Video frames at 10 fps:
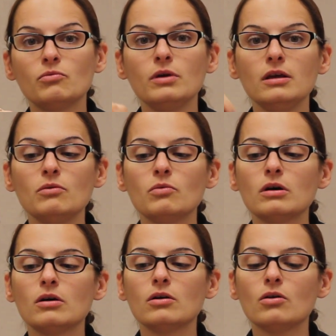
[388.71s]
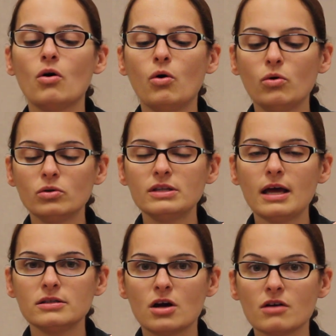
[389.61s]
we will hold
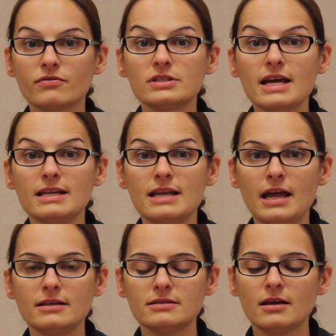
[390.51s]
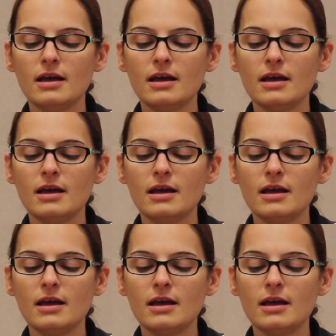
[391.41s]
that dog for 10 days.